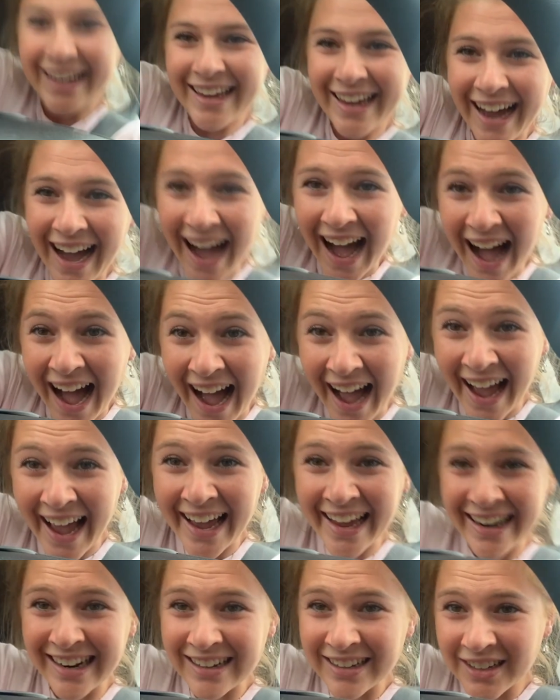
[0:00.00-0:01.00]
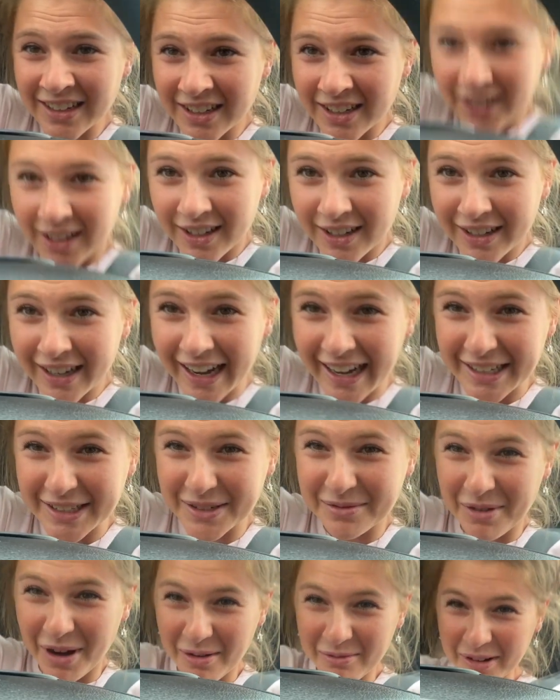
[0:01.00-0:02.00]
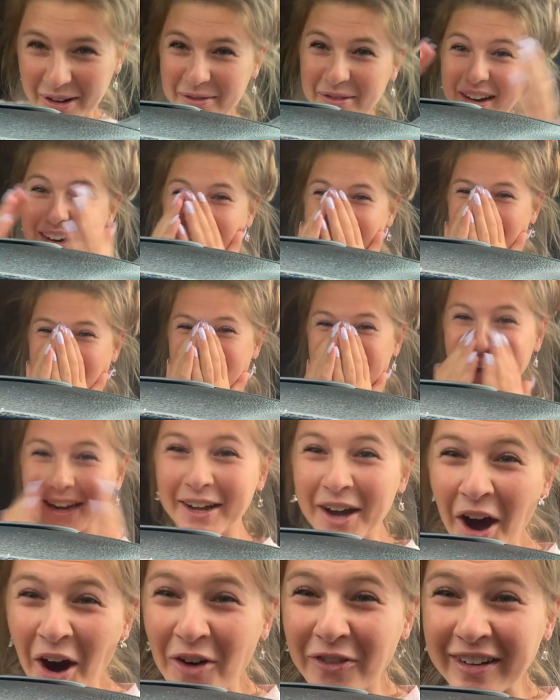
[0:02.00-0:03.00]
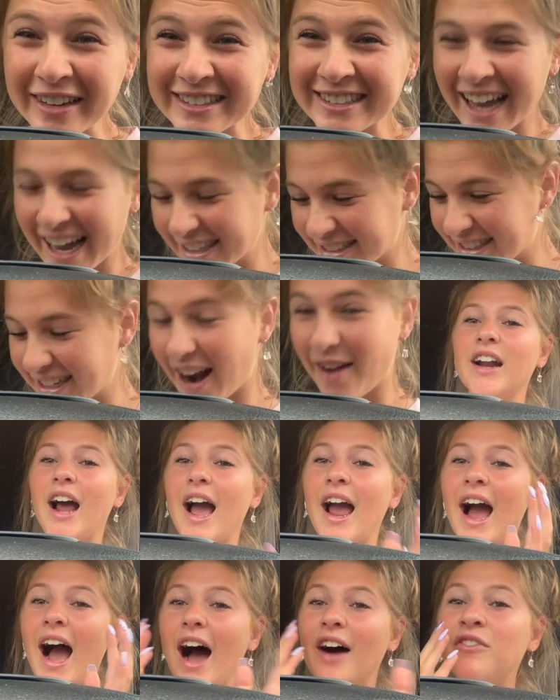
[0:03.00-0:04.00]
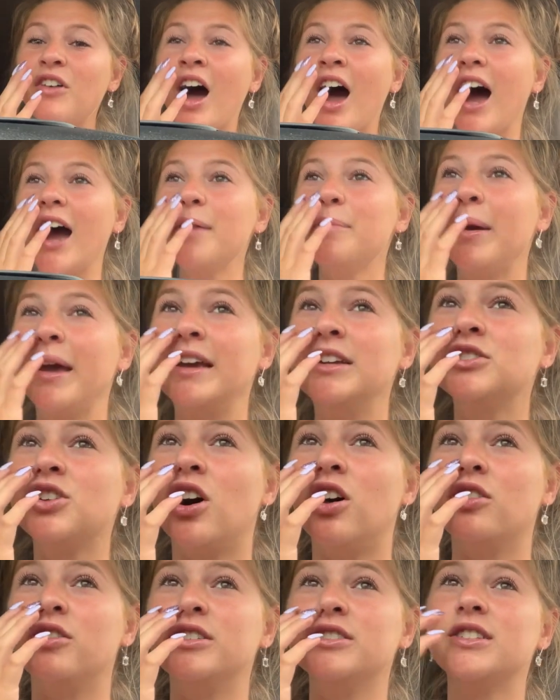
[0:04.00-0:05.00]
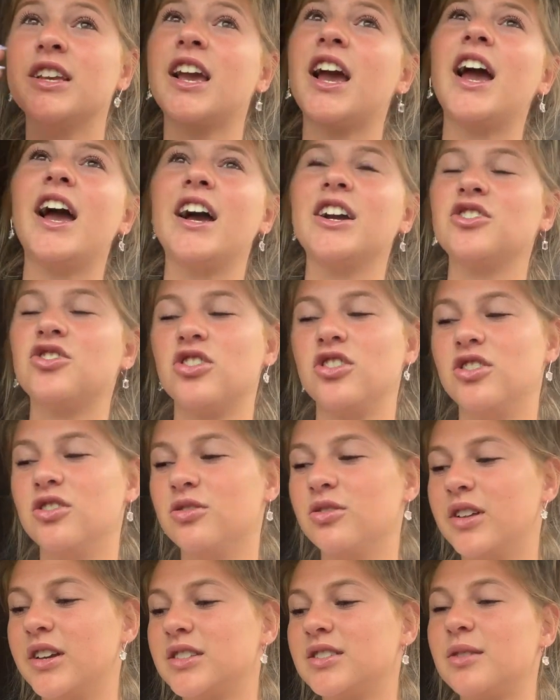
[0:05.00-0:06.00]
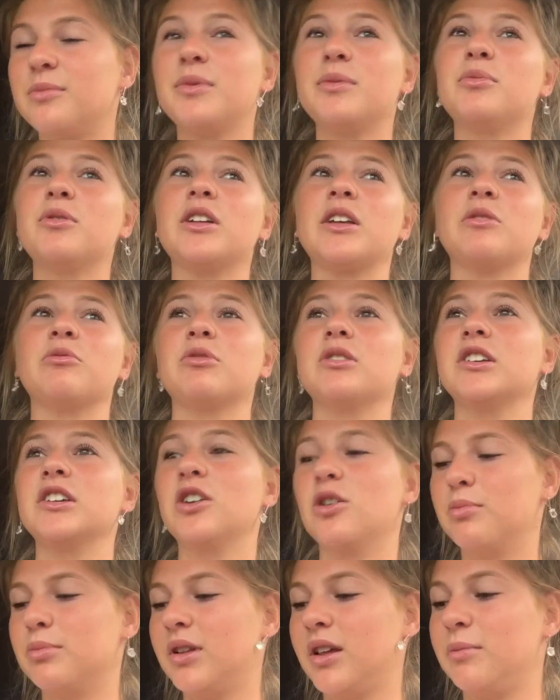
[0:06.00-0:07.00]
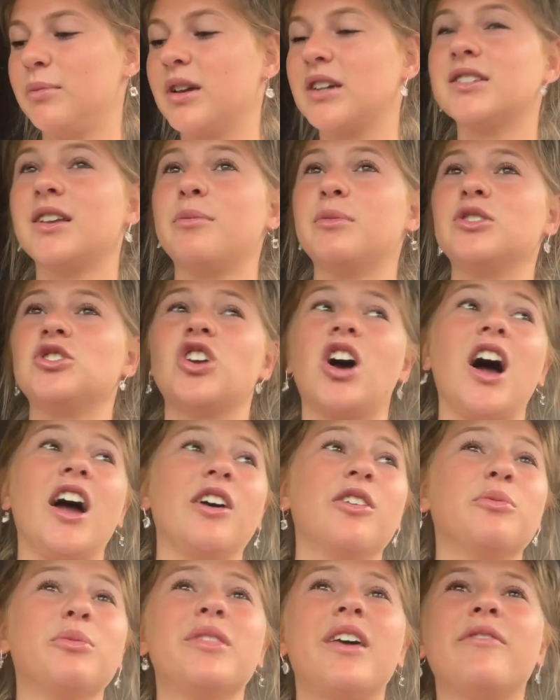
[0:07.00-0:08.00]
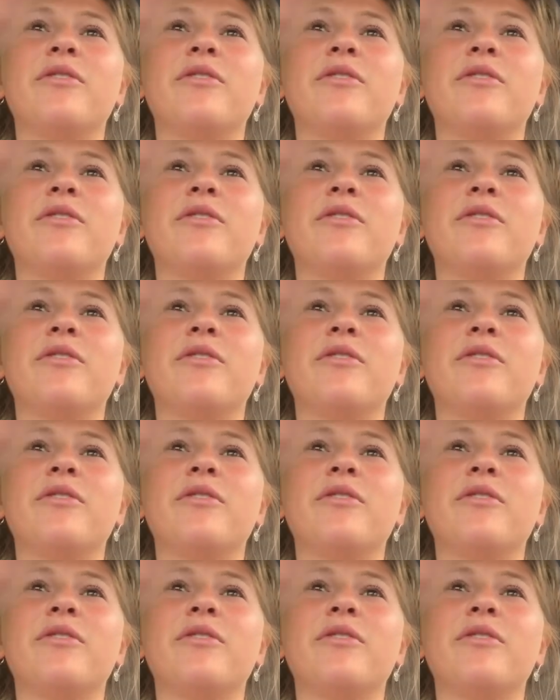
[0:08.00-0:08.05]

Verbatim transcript: god! Guys, I'm on my way to get my COVID test. I have a high pain tolerance, like I actually do. Like some people like really don't believe me because I'm a child with